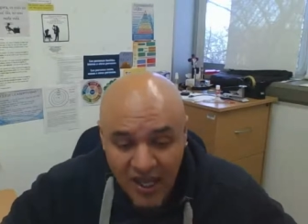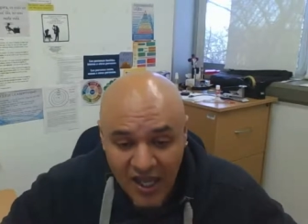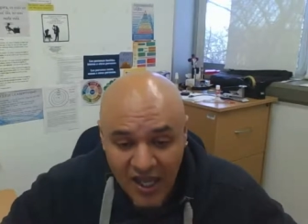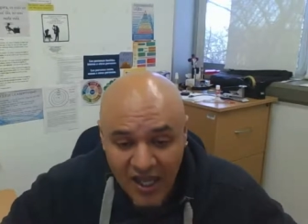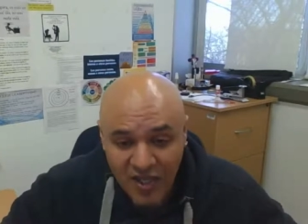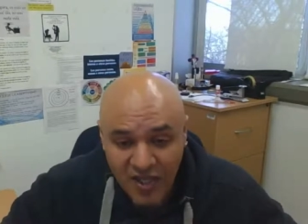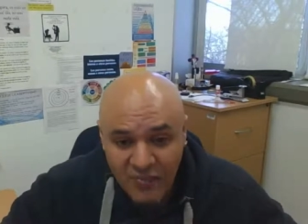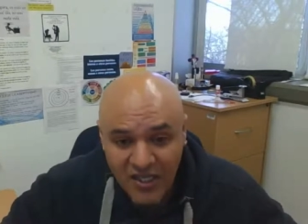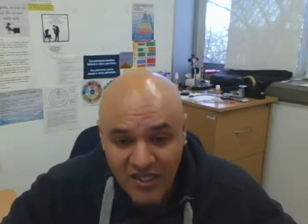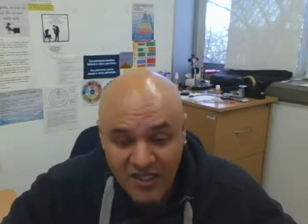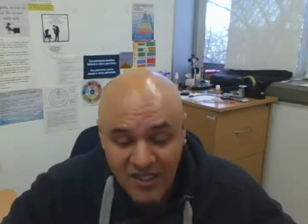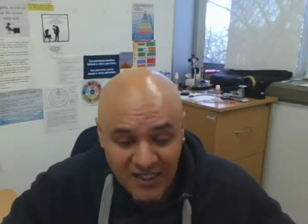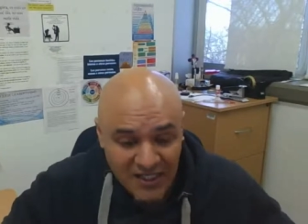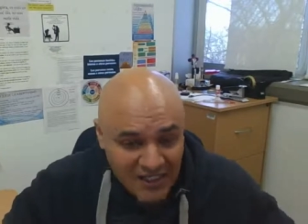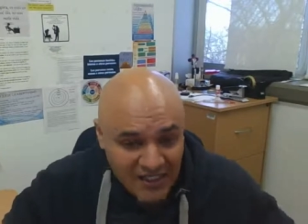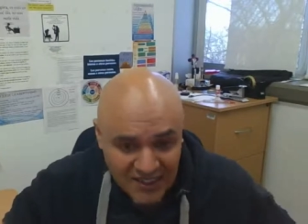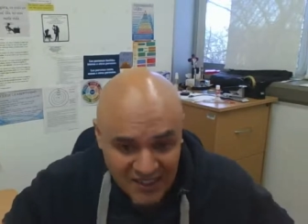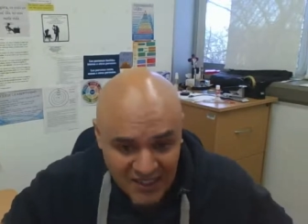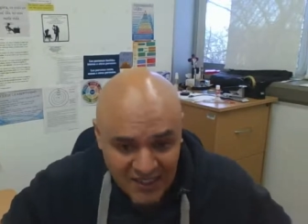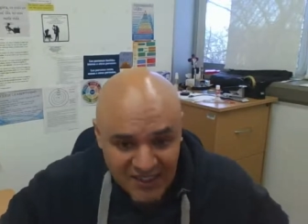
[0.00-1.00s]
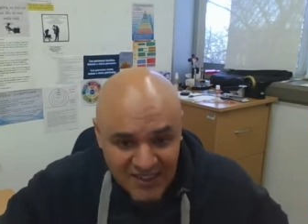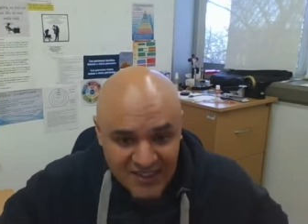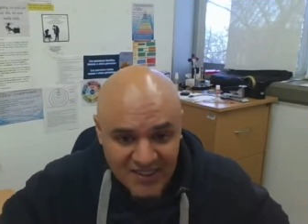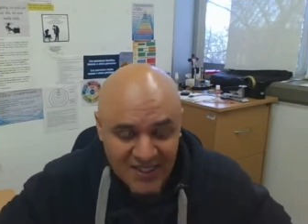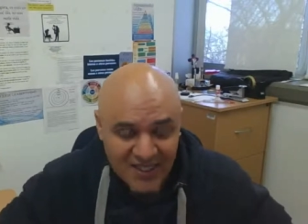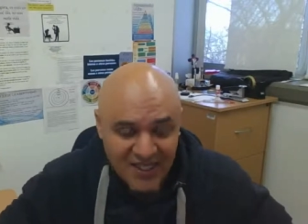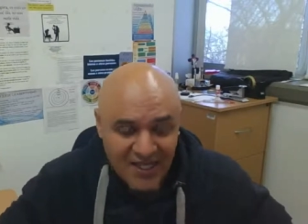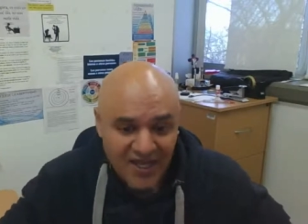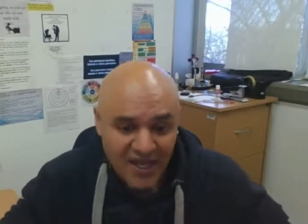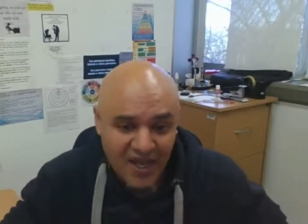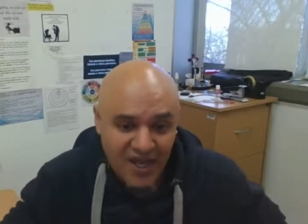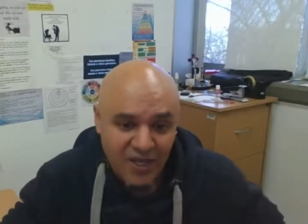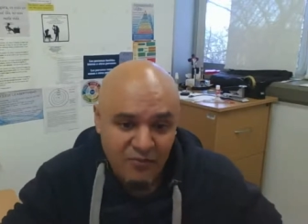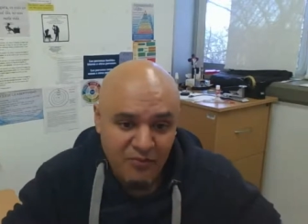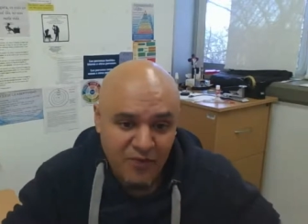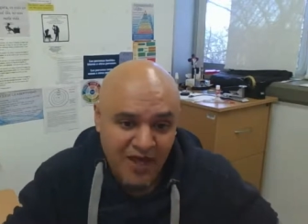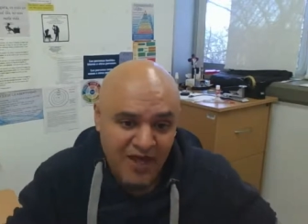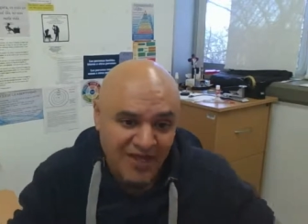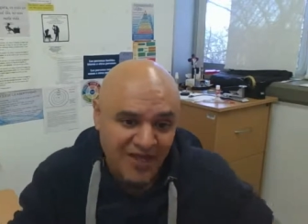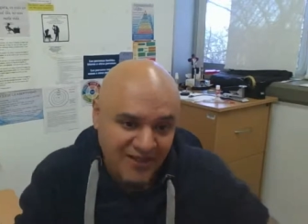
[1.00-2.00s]
I invited, indeed, I
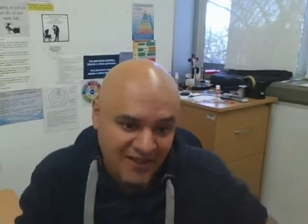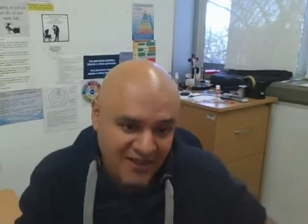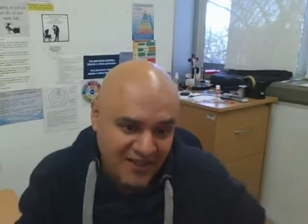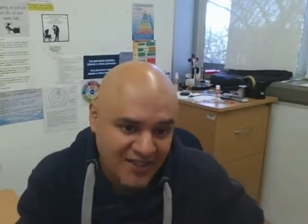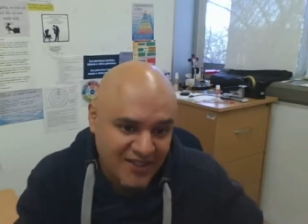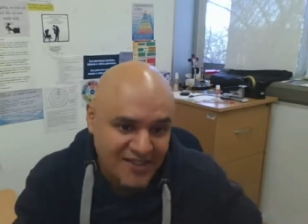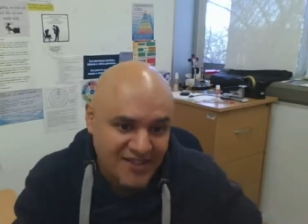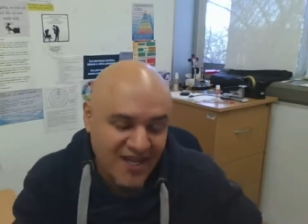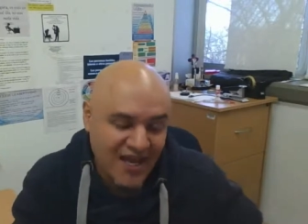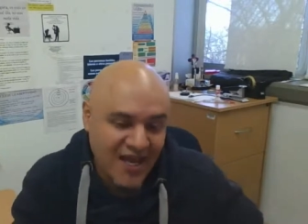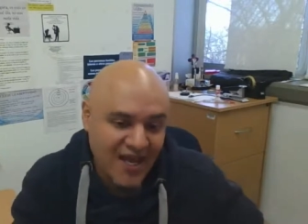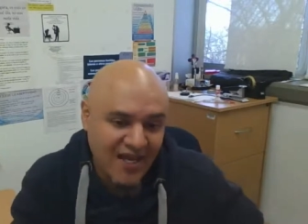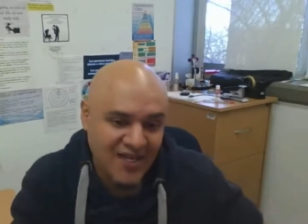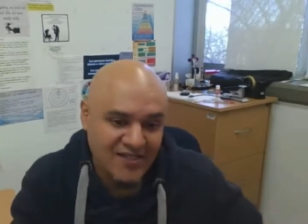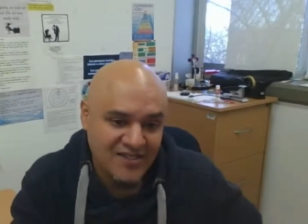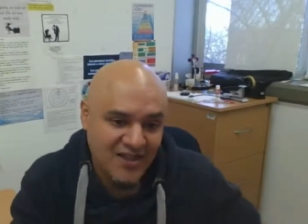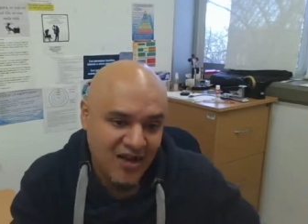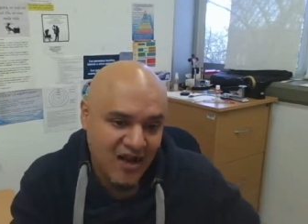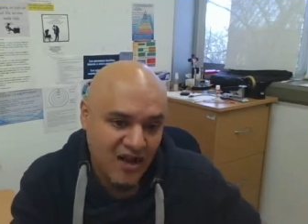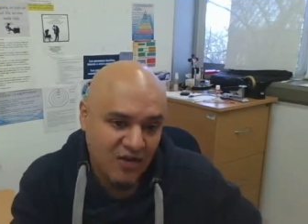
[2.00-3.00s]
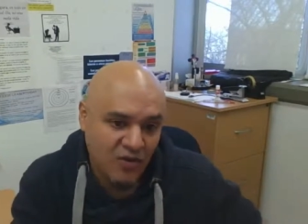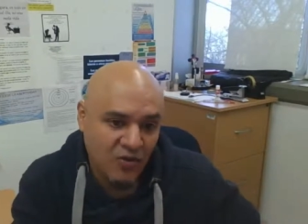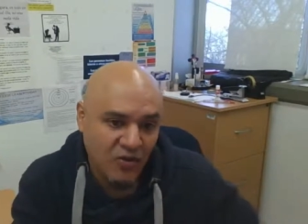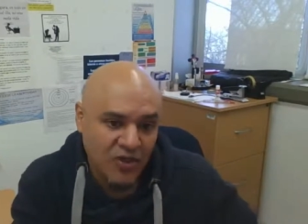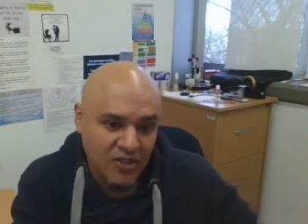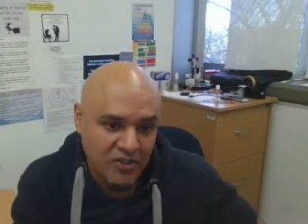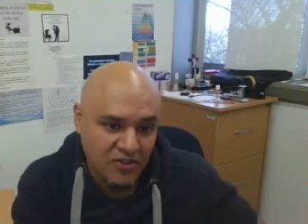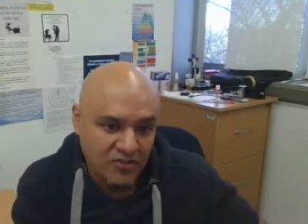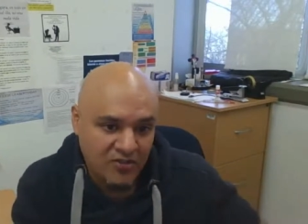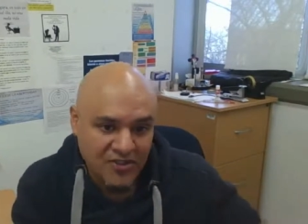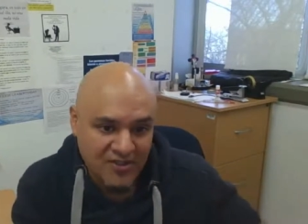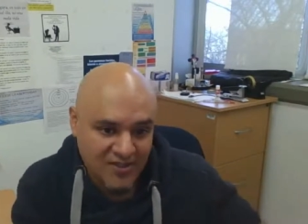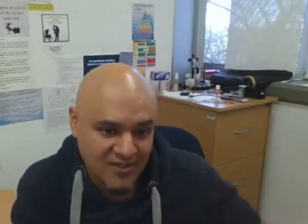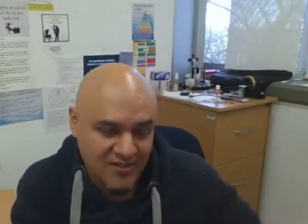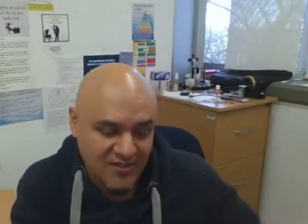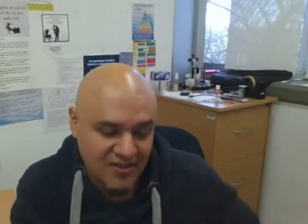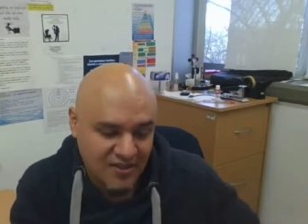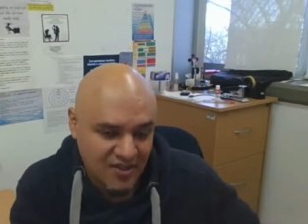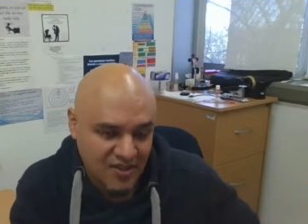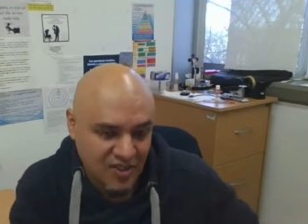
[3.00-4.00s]
invited these guys that are going to
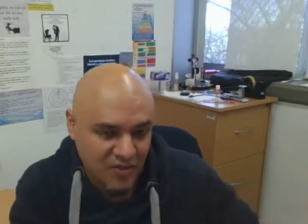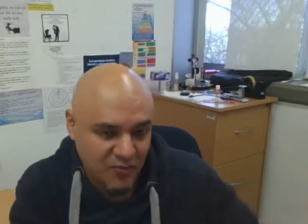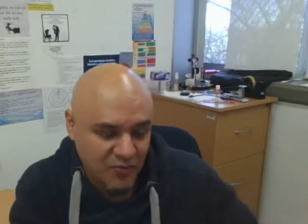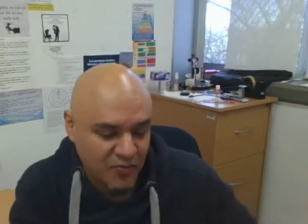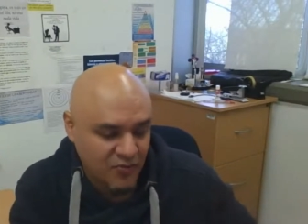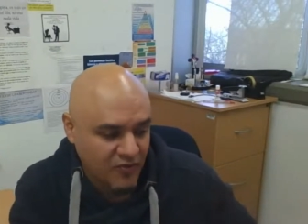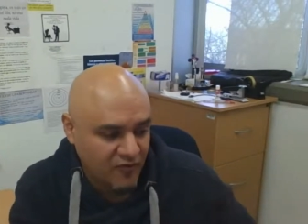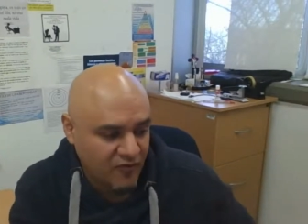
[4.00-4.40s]
assistantship